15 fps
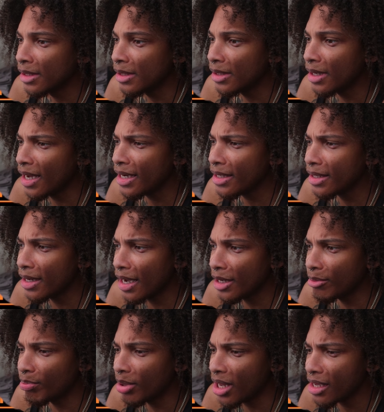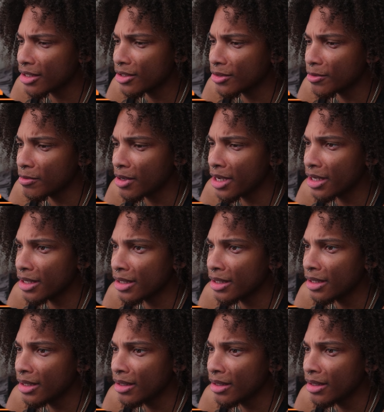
Knight Knight blocks the way.